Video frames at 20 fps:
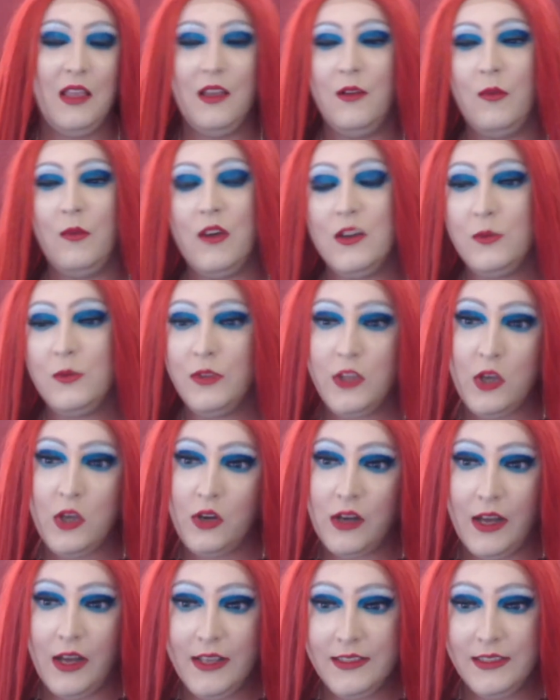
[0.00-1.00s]
Whereas with you
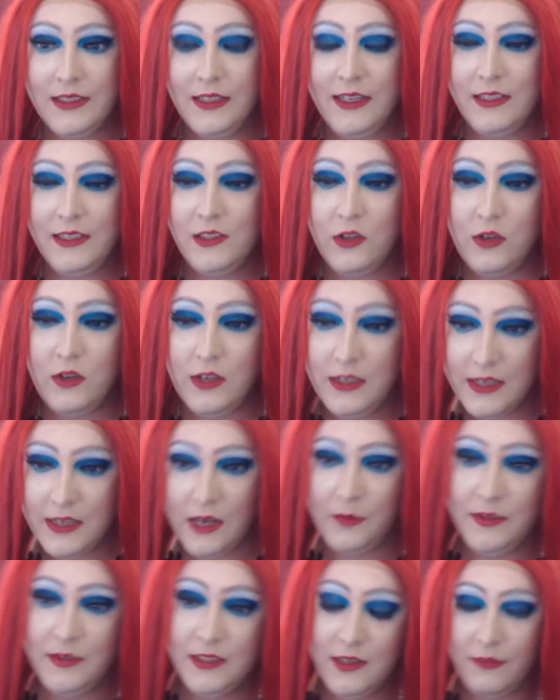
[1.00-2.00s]
guys, at least you can
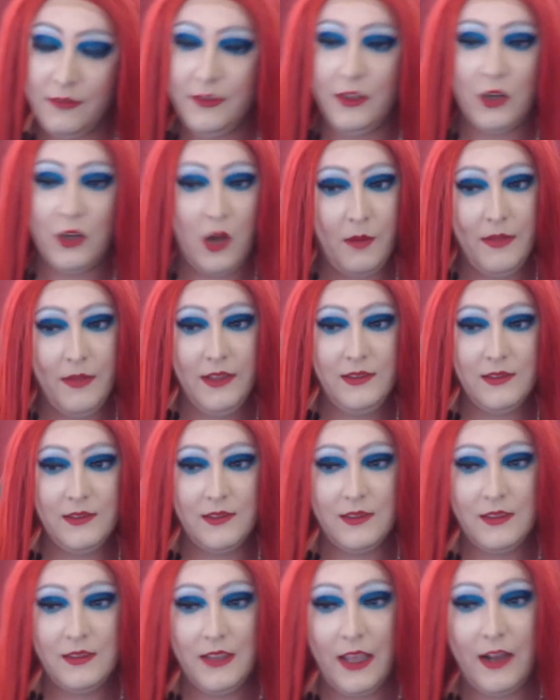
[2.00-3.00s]
tell me stuff in the comments.